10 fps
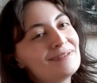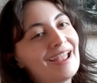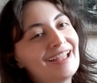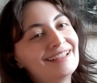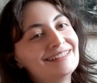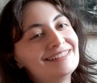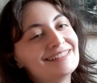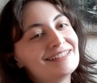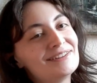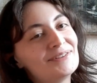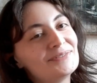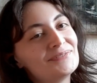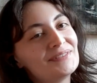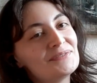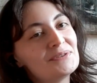And
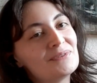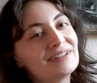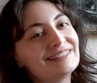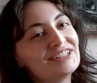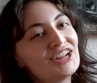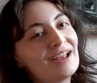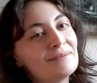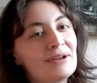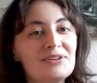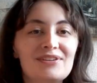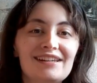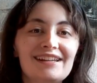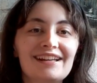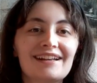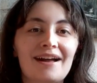if you want to chat about your
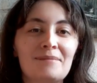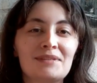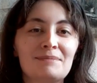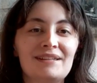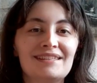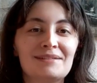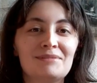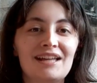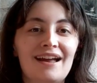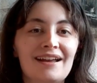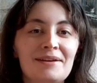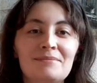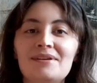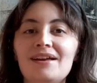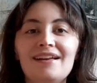knitting and come spend some time